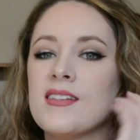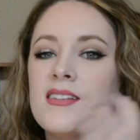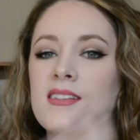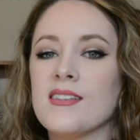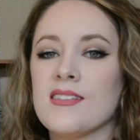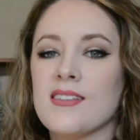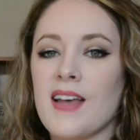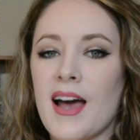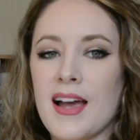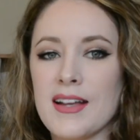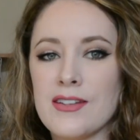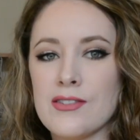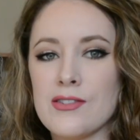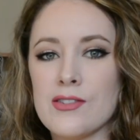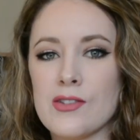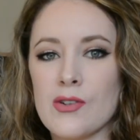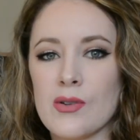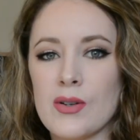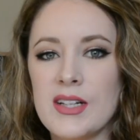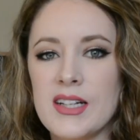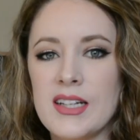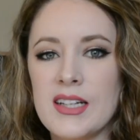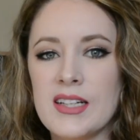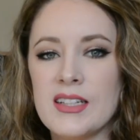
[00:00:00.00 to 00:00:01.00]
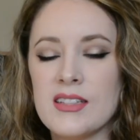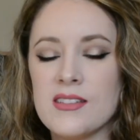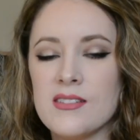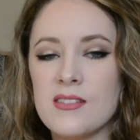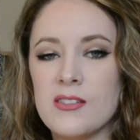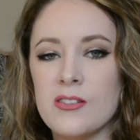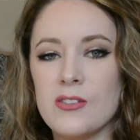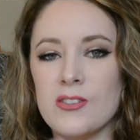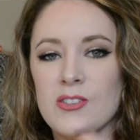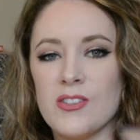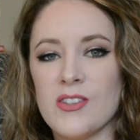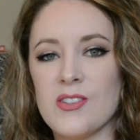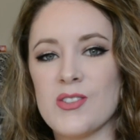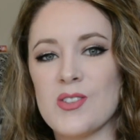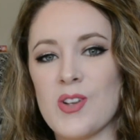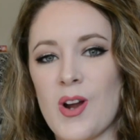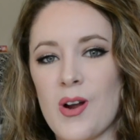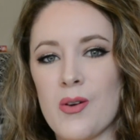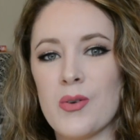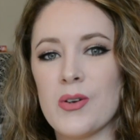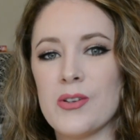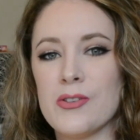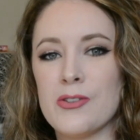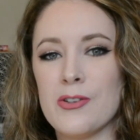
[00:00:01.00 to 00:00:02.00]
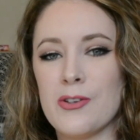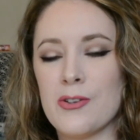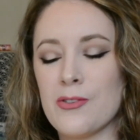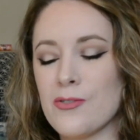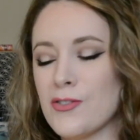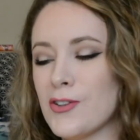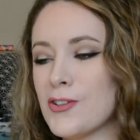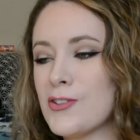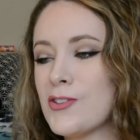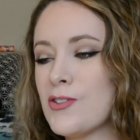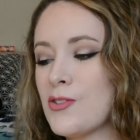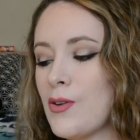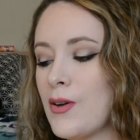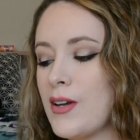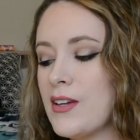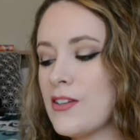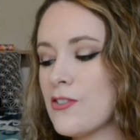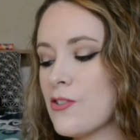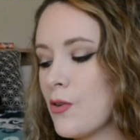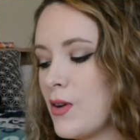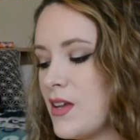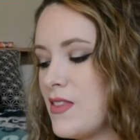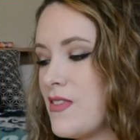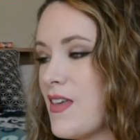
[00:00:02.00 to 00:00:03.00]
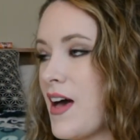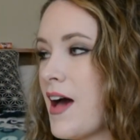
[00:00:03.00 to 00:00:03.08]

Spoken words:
side story to the Star Wars universe, so I enjoyed